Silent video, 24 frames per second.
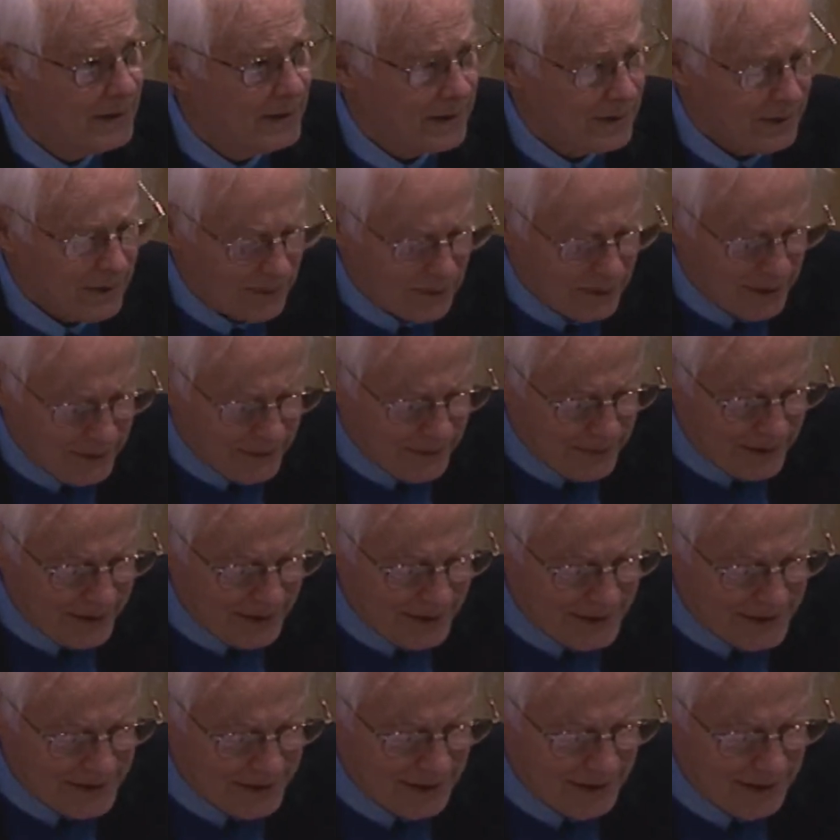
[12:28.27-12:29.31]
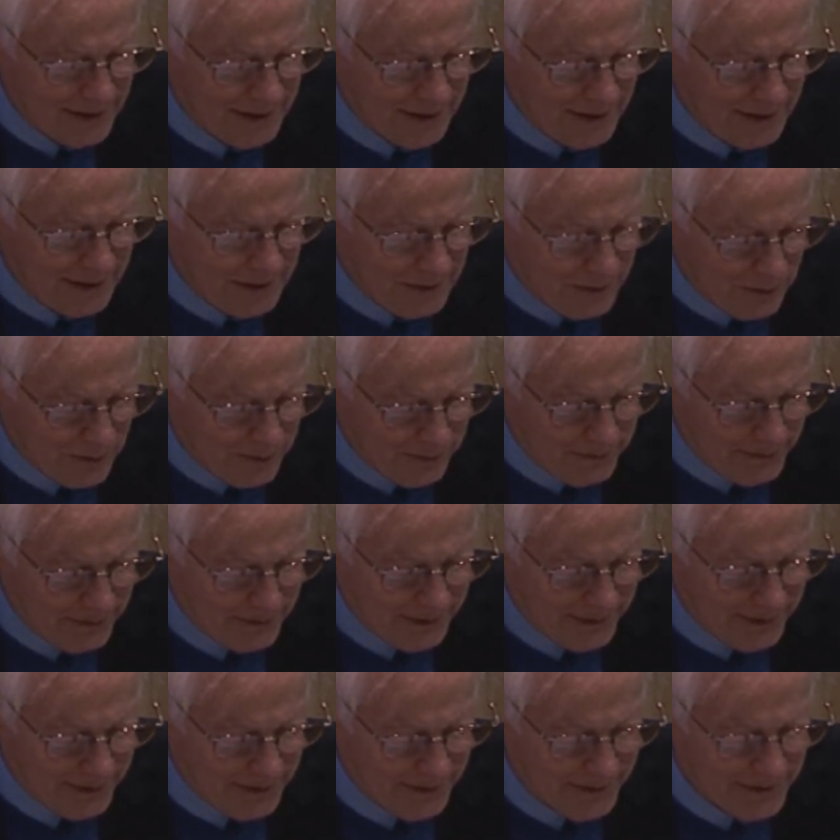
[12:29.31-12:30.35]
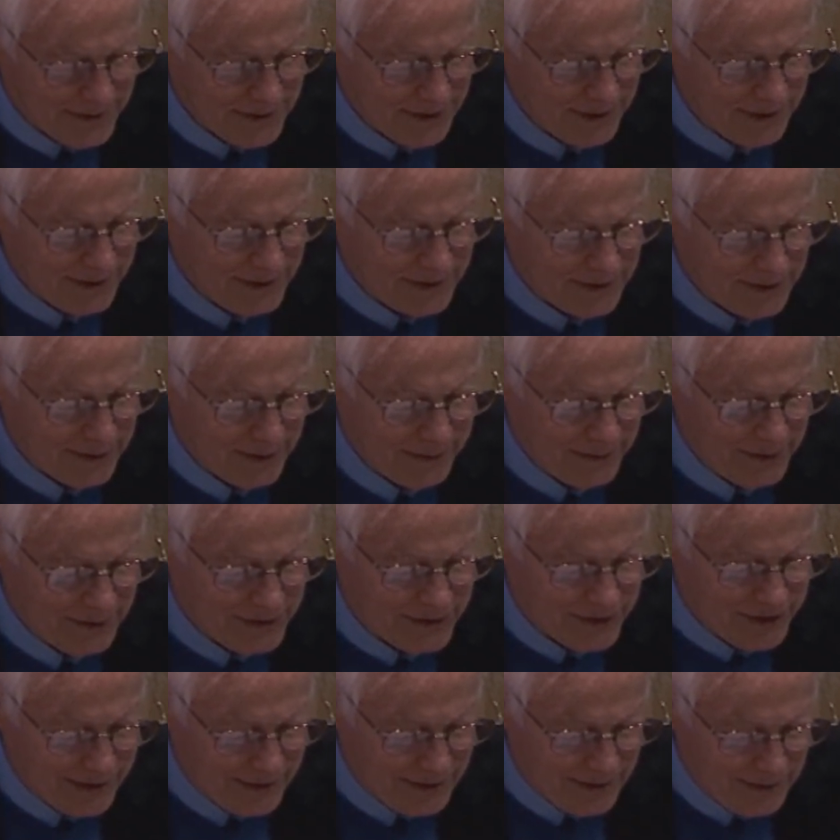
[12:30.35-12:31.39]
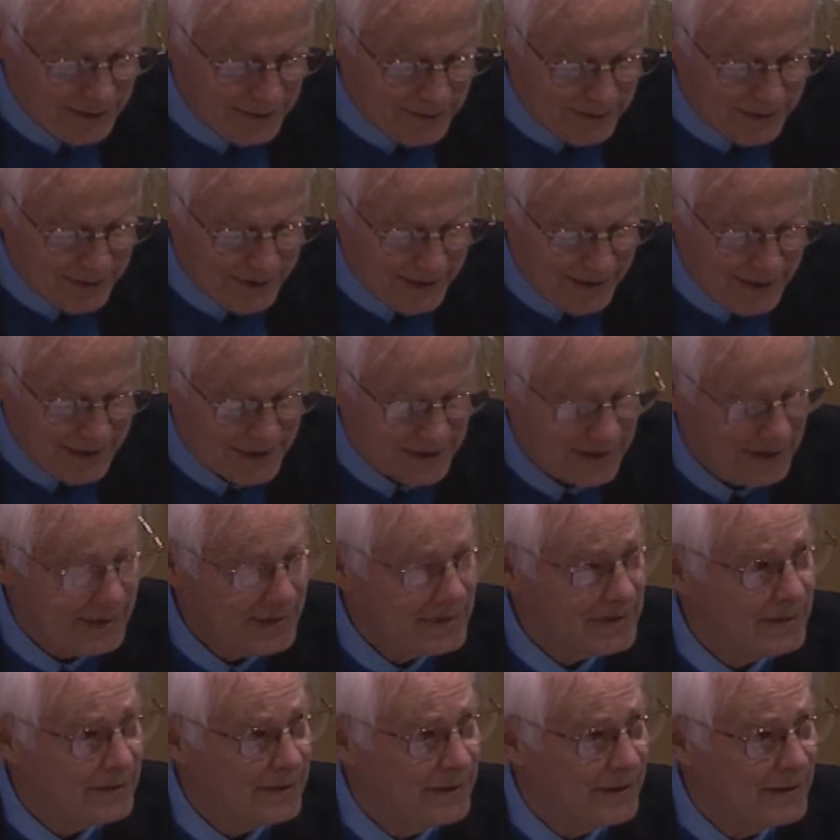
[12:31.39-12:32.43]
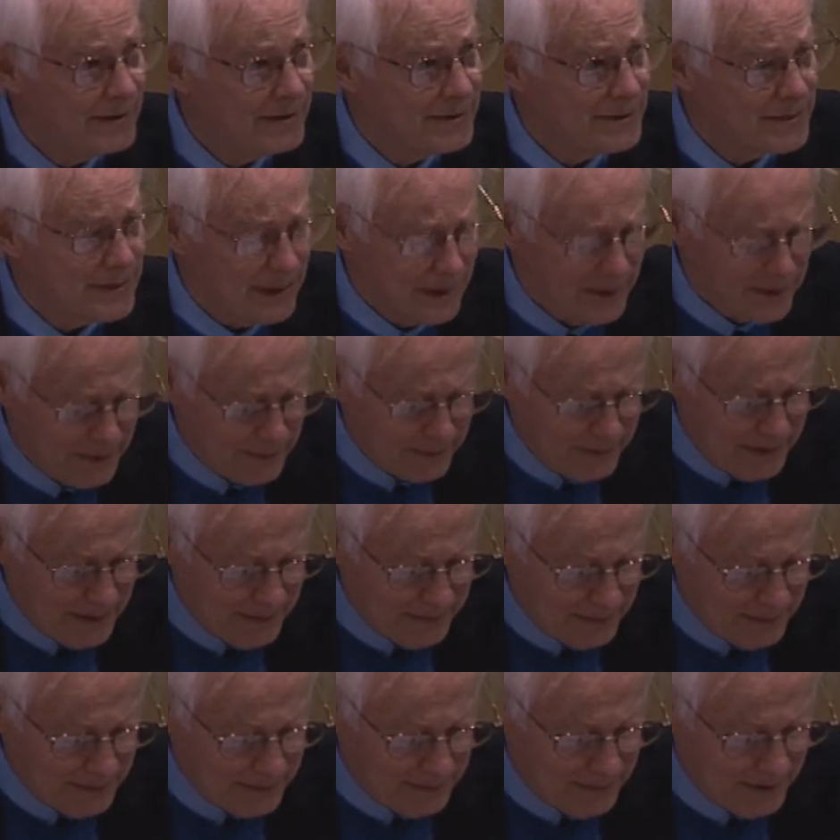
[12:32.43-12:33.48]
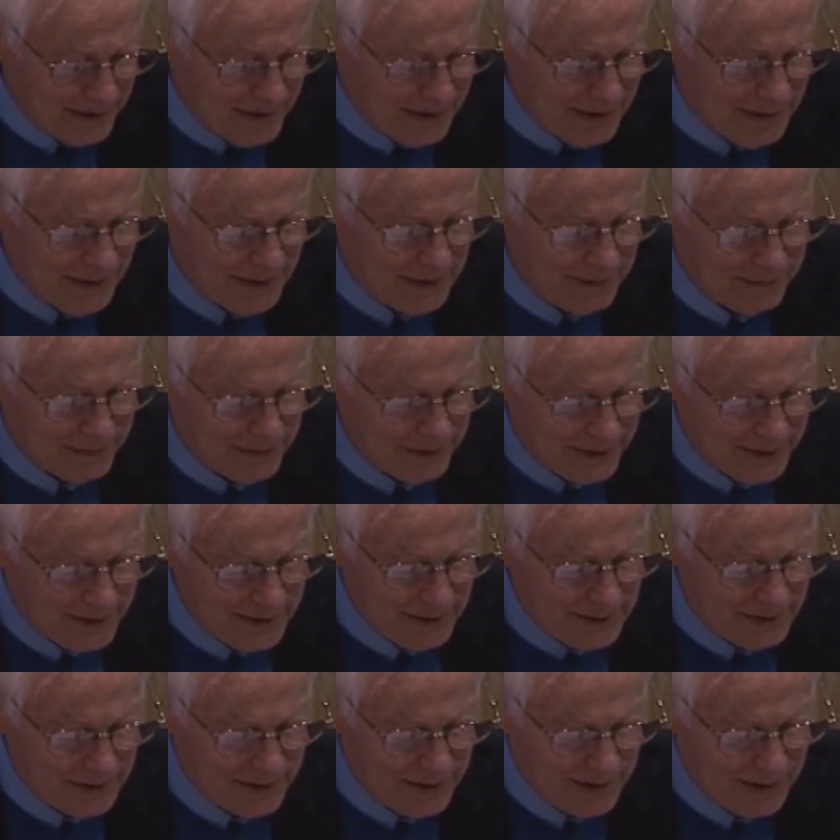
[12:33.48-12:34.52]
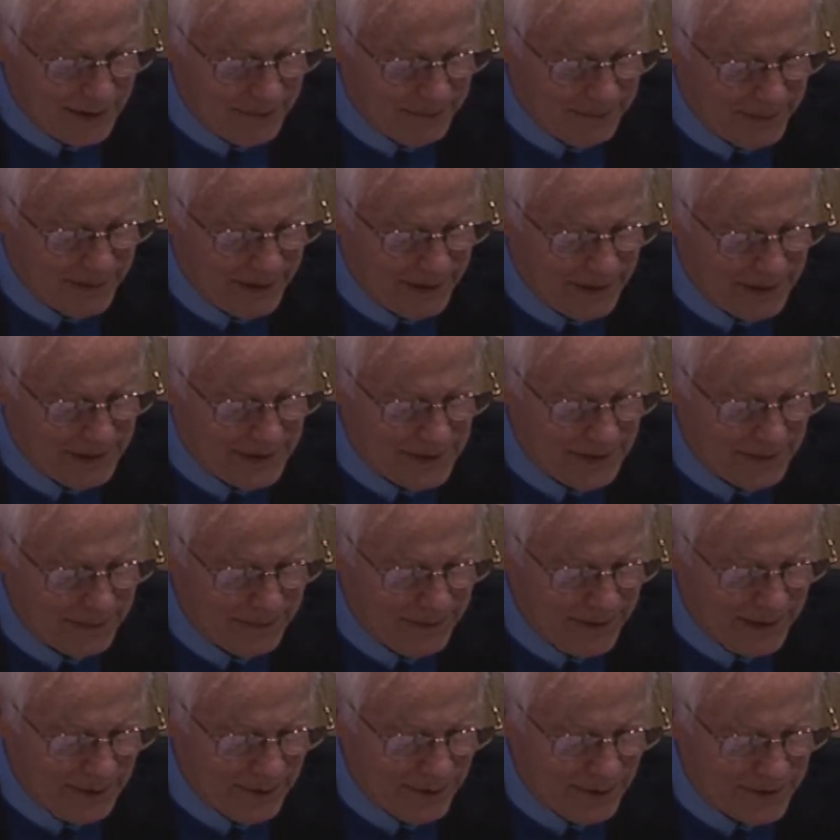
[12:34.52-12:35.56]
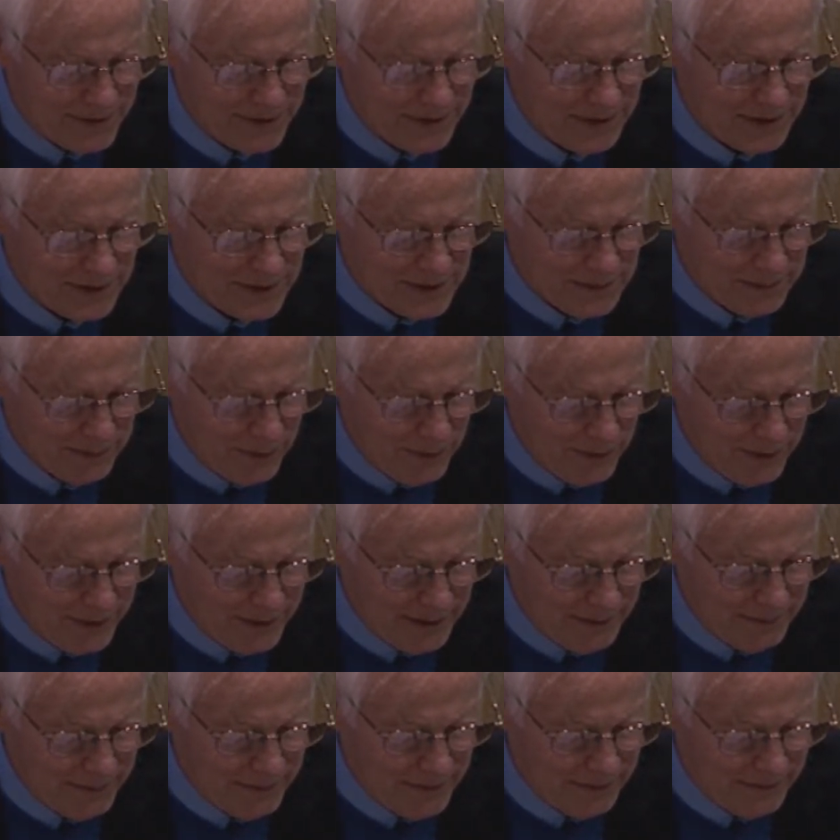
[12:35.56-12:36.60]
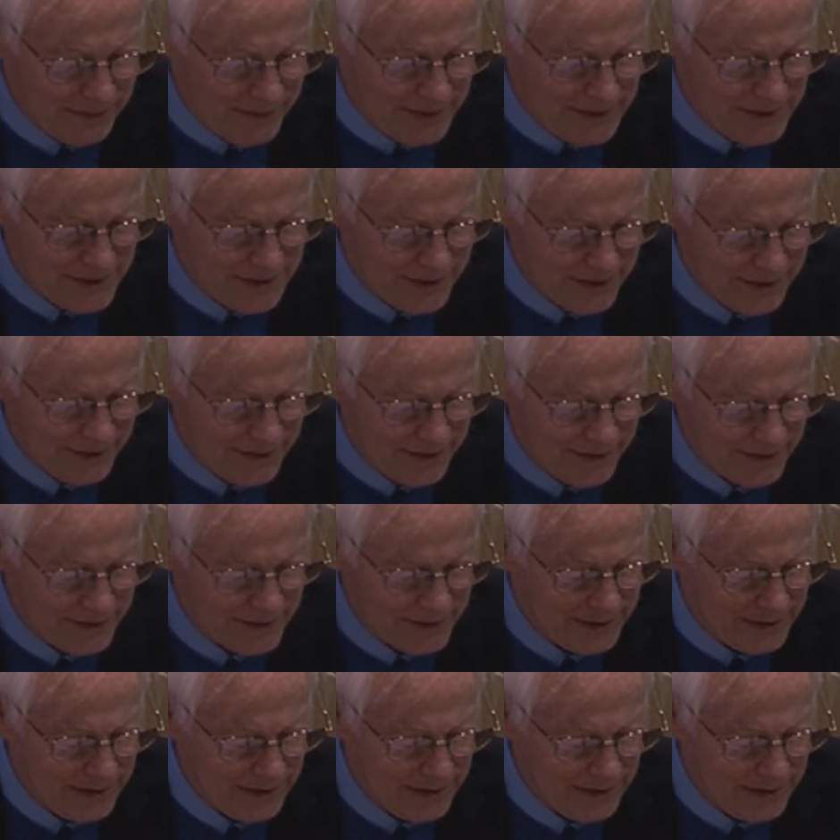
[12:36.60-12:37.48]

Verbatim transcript: Authorizing corporate leaders to distribute shareholder assets, that is, other people's money, in political campaigns empowers a small number of insiders.